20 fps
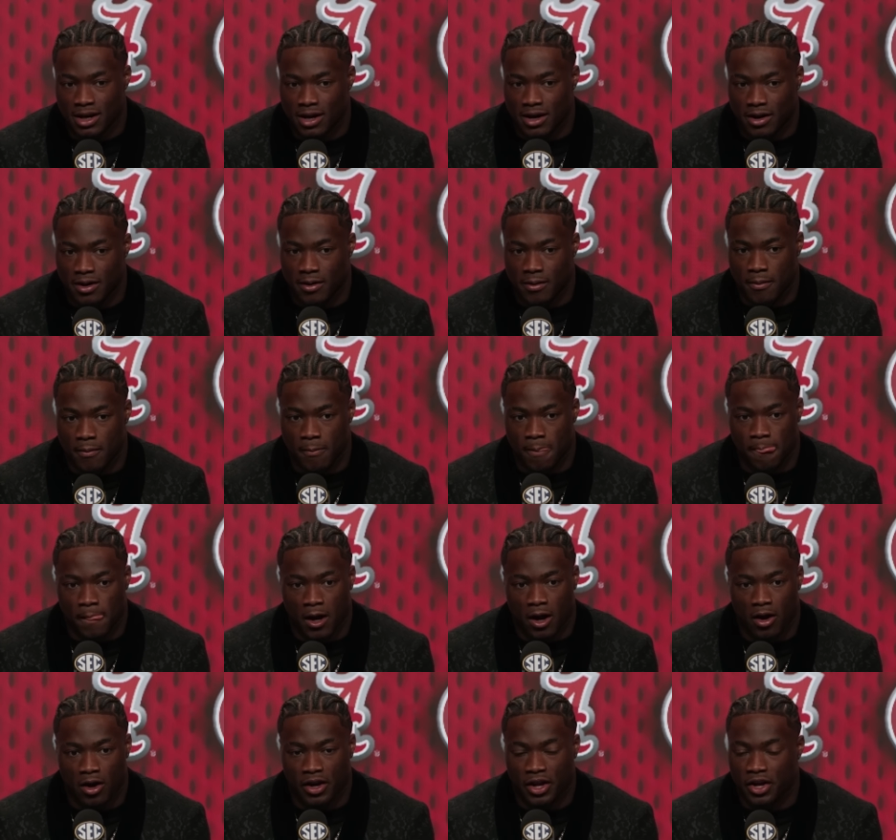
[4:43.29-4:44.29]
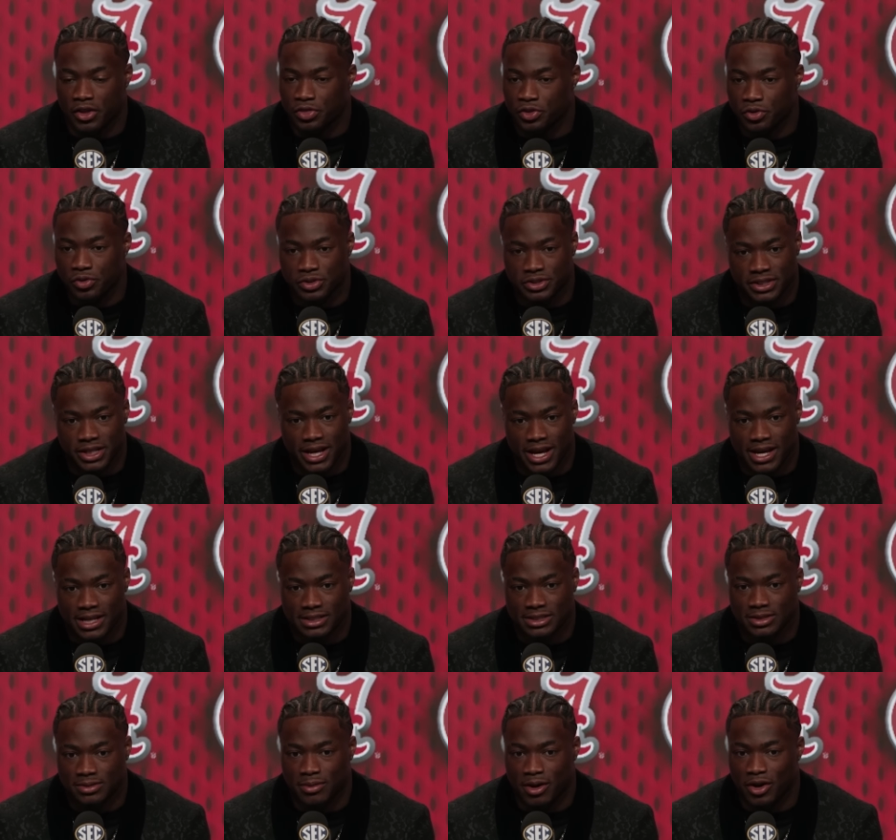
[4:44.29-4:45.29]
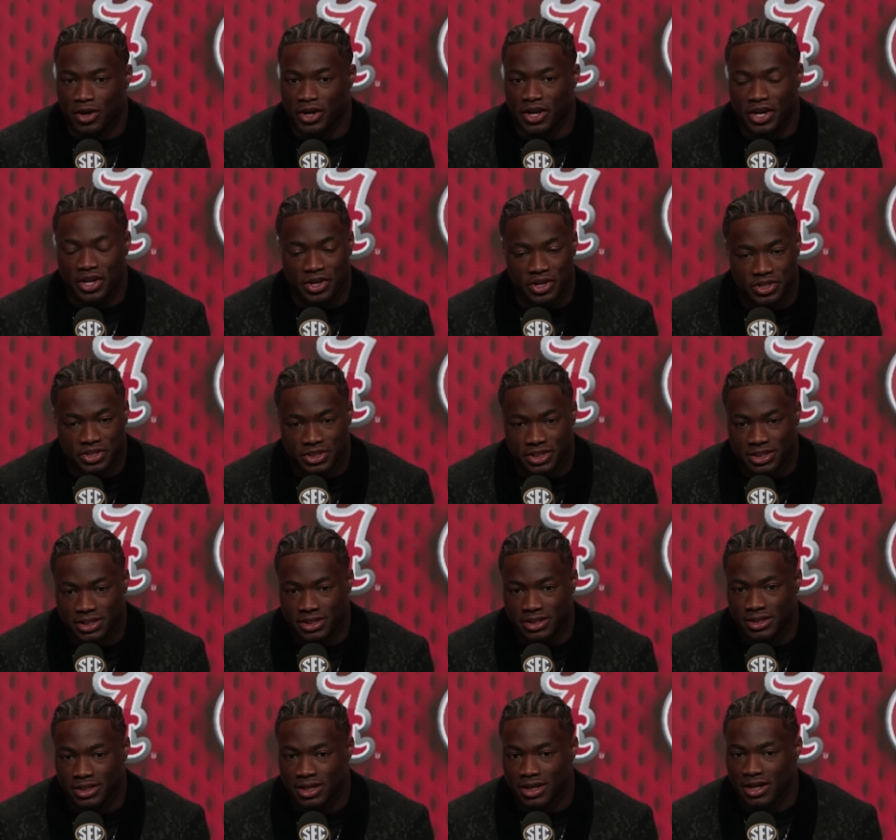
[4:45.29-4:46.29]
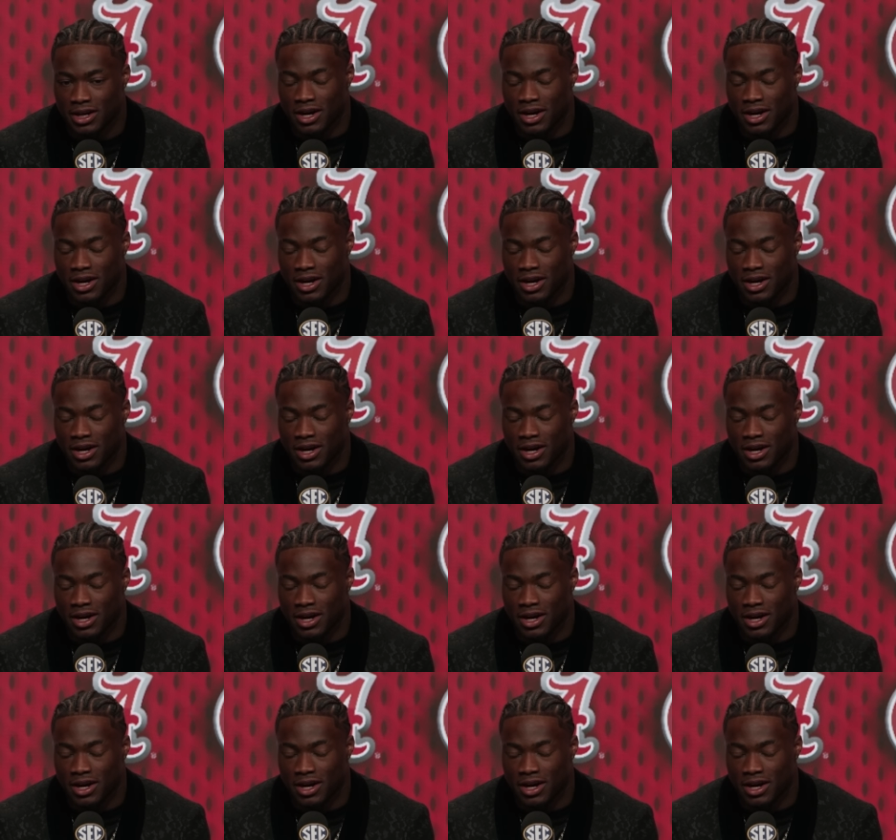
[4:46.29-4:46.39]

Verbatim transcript: um, all the enthusiasm, all the energy,